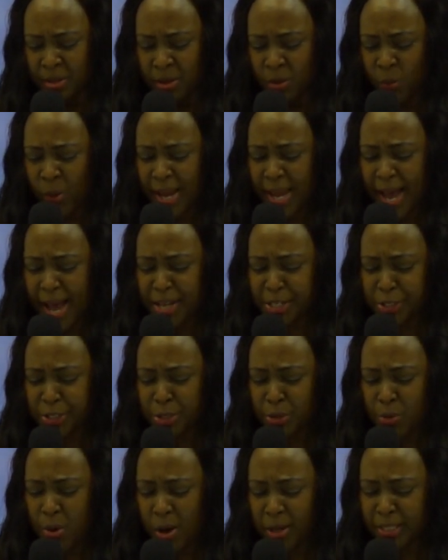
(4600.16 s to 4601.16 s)
We ask
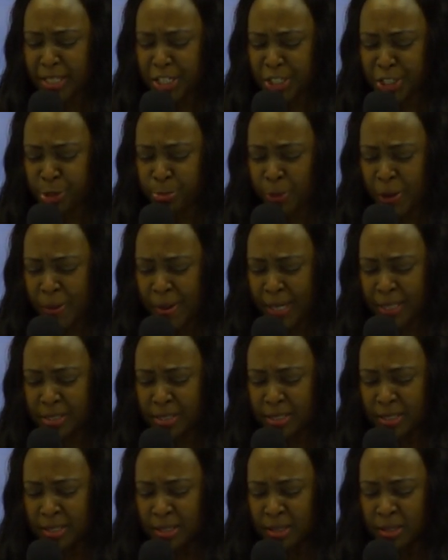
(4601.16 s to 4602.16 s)
you, Holy
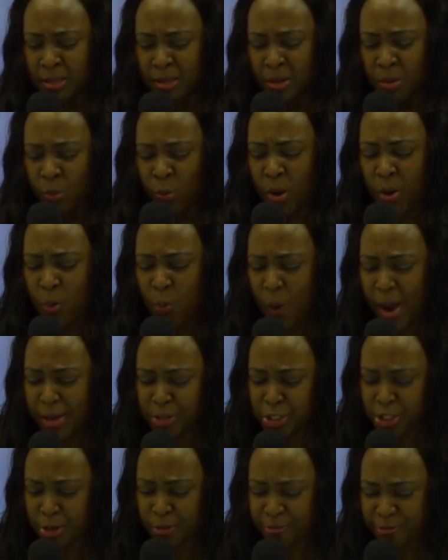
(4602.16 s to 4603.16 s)
Spirit, we
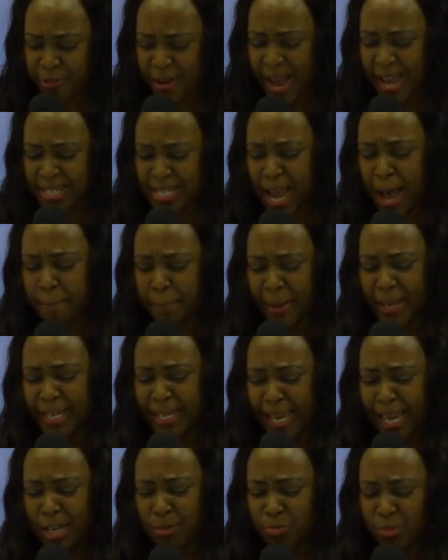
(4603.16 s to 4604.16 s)
want you fired up
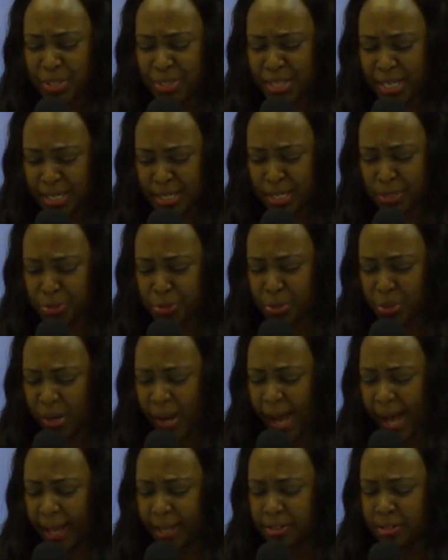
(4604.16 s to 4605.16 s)
again within us, oh
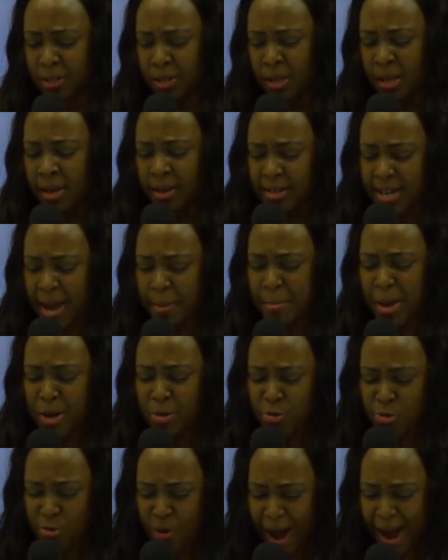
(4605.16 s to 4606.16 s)
God. Come
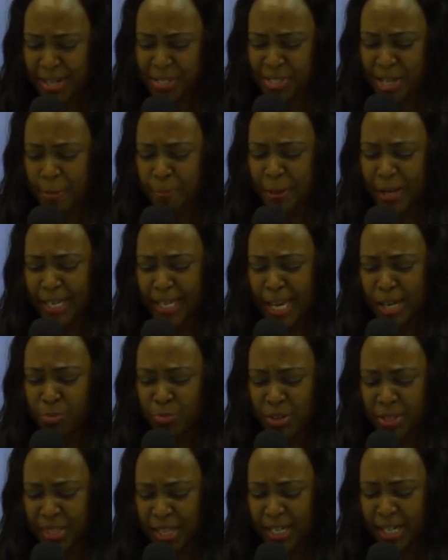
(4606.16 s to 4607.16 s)
and rise up again
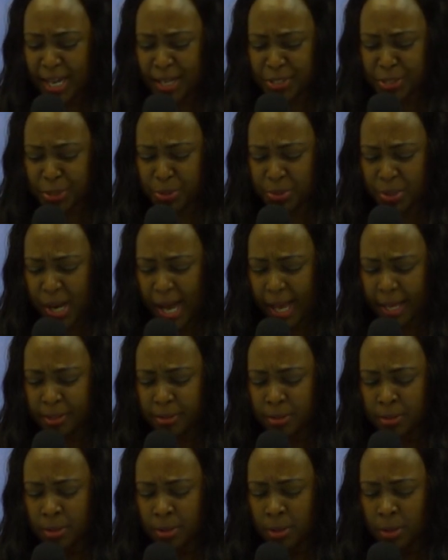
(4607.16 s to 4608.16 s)
within us, oh God.
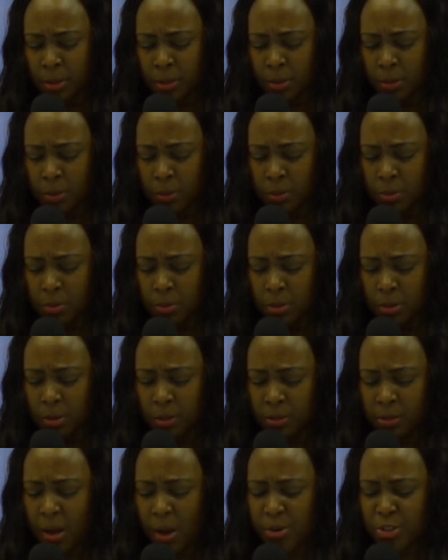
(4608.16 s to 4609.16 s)

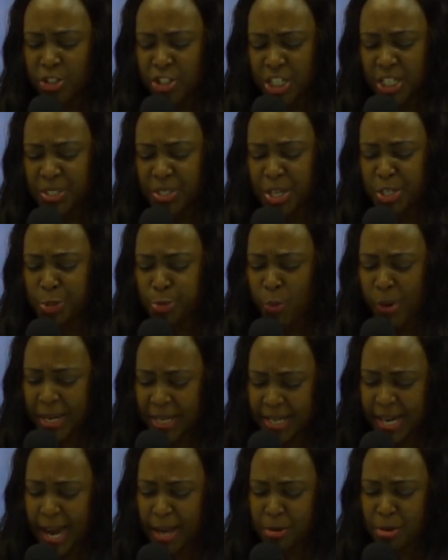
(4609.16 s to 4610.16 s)
Lord Jesus, we
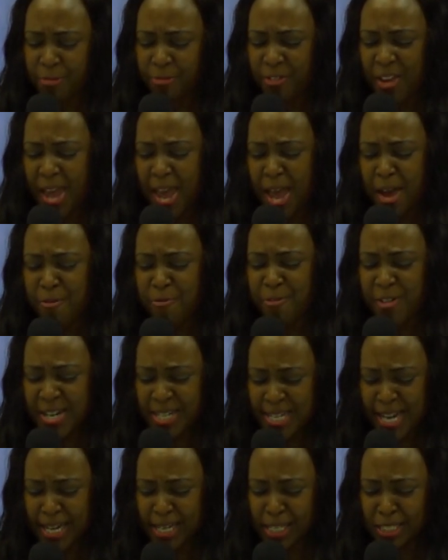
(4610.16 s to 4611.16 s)
cut off every
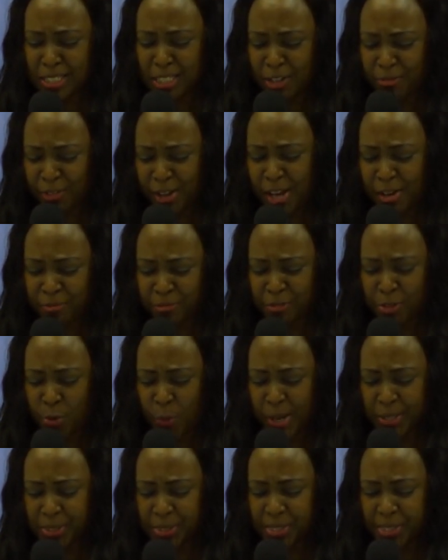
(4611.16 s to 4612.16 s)
negative
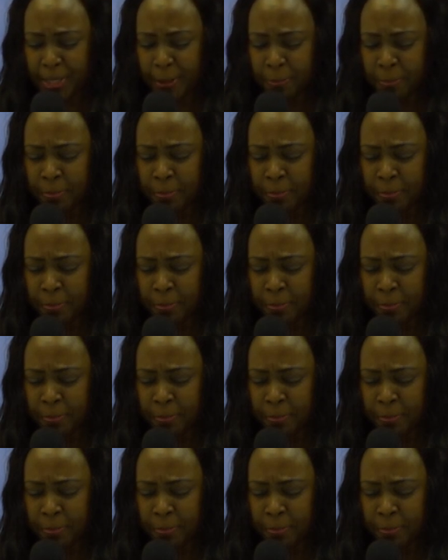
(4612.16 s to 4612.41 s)
influence.